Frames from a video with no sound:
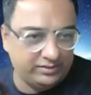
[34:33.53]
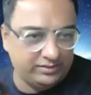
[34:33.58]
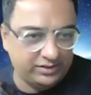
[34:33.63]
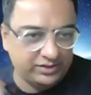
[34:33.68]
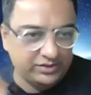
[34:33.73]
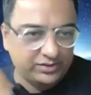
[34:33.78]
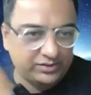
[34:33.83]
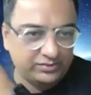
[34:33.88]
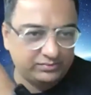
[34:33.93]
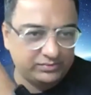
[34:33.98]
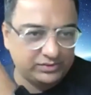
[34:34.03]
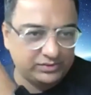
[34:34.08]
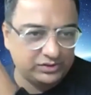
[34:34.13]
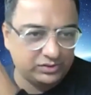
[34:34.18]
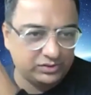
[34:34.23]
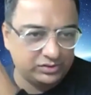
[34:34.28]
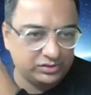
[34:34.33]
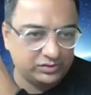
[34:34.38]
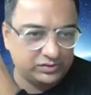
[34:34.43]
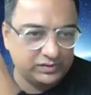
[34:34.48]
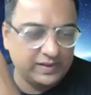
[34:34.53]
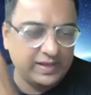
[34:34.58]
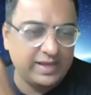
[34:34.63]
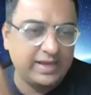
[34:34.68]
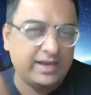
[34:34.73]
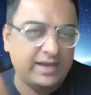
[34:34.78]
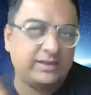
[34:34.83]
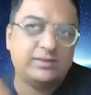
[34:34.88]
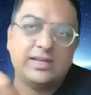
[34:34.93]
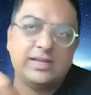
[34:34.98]
you know, shown over
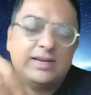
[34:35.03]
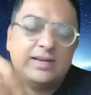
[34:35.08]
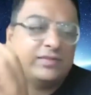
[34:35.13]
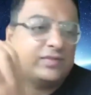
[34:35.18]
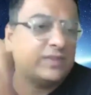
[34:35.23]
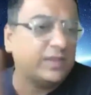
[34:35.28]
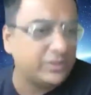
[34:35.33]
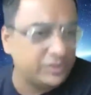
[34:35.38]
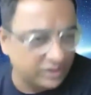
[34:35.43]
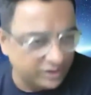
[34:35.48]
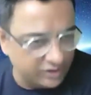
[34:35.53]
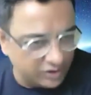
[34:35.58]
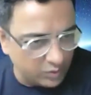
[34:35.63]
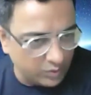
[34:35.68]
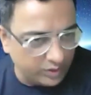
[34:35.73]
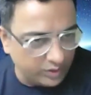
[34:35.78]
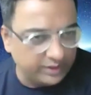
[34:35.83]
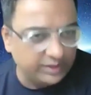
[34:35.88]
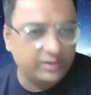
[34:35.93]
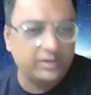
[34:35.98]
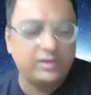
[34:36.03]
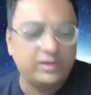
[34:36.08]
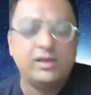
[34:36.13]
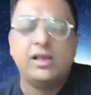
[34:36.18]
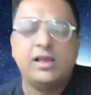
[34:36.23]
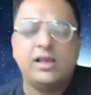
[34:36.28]
there, kind of things you're doing,